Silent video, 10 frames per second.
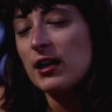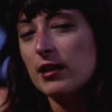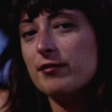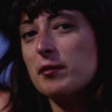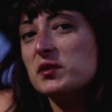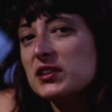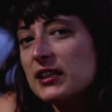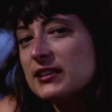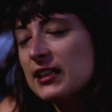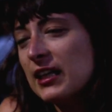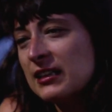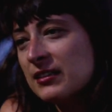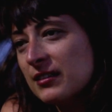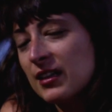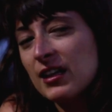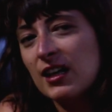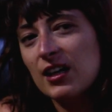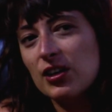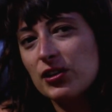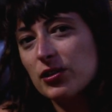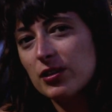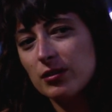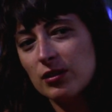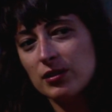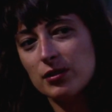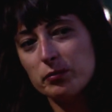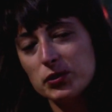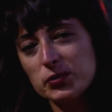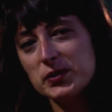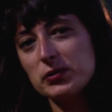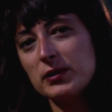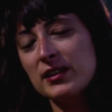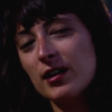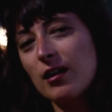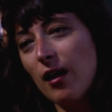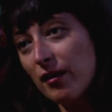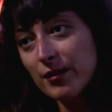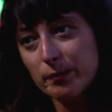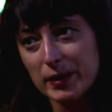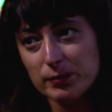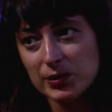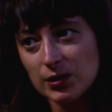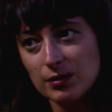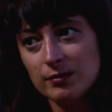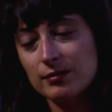If he puts his hand on your boobs when there are other people,